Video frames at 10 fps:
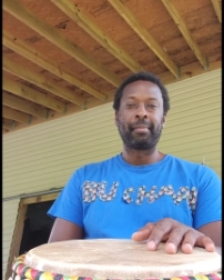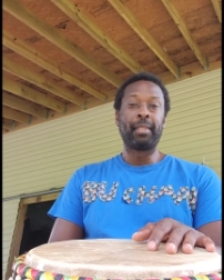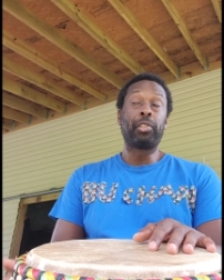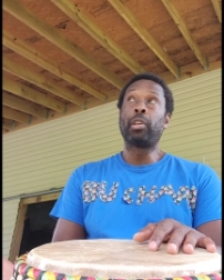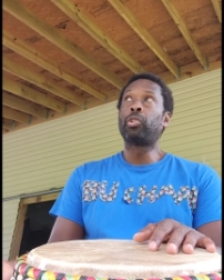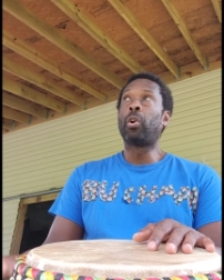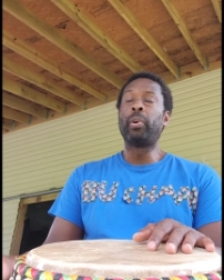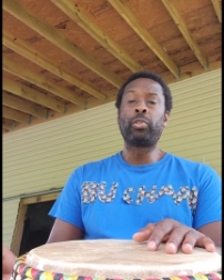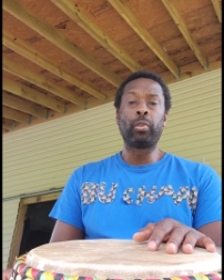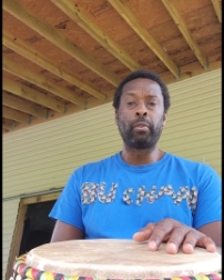Nature is
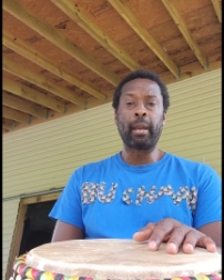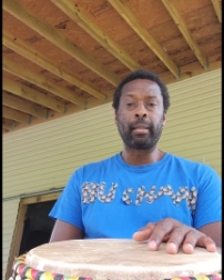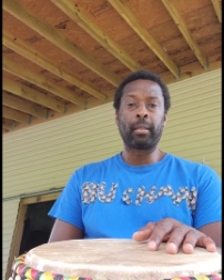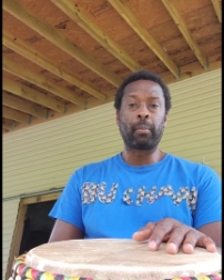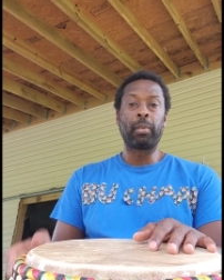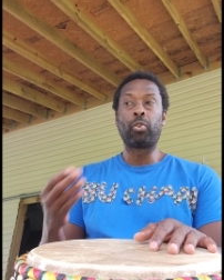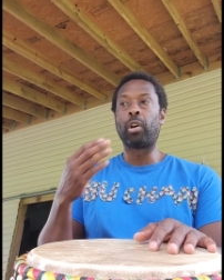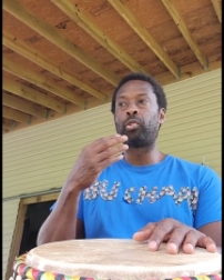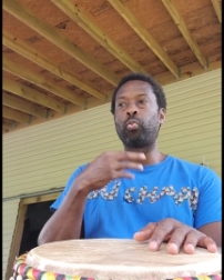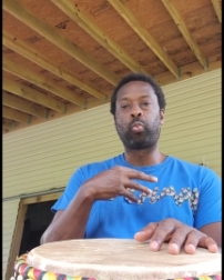always doing the right thing,
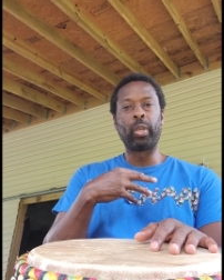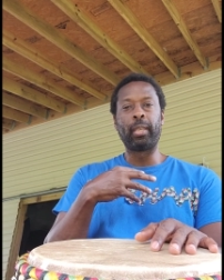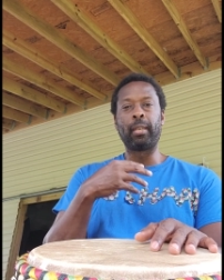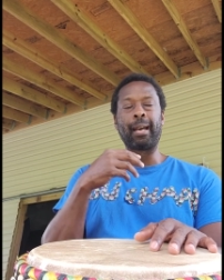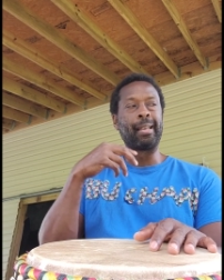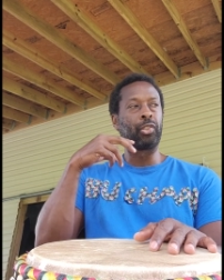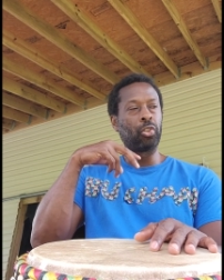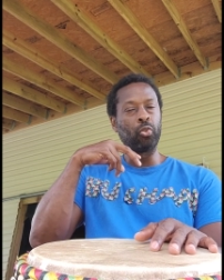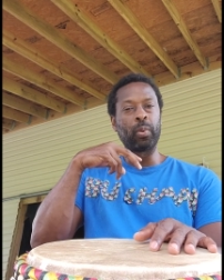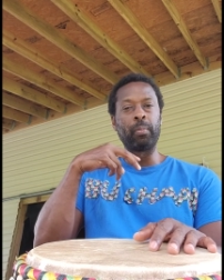because we as
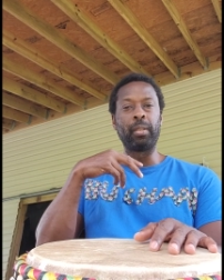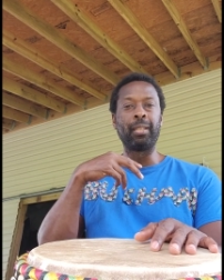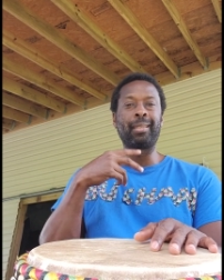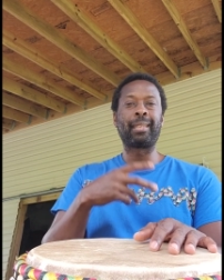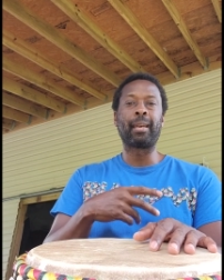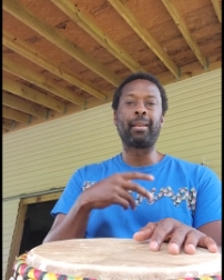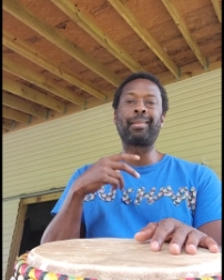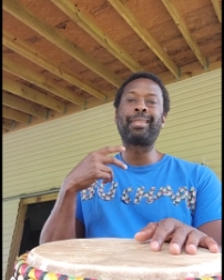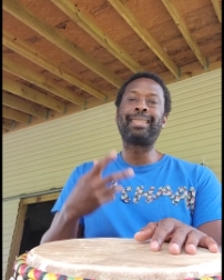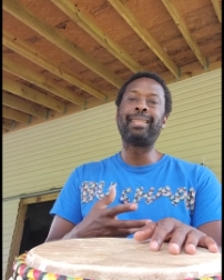human beings cannot
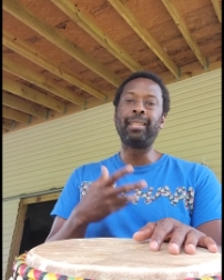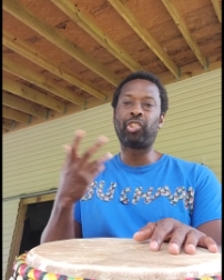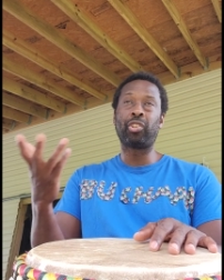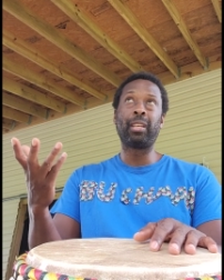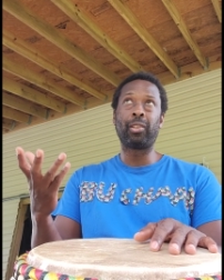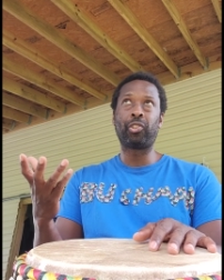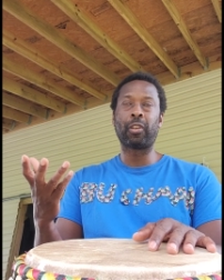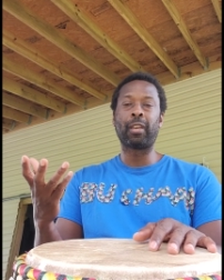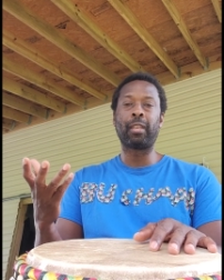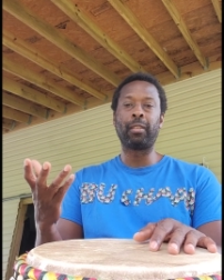teach
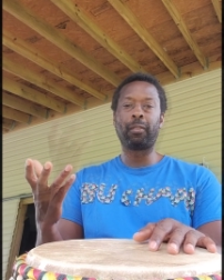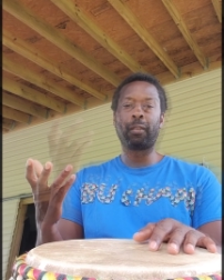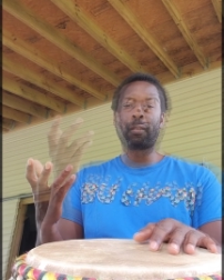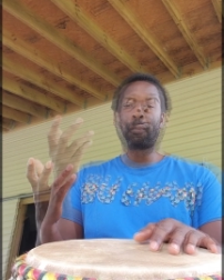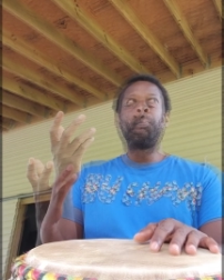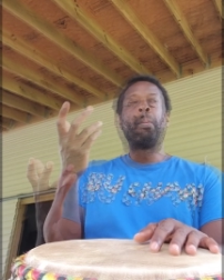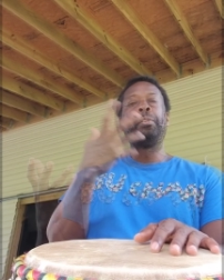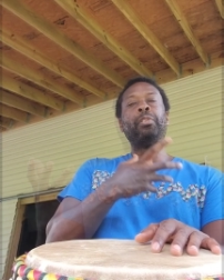nature anything. But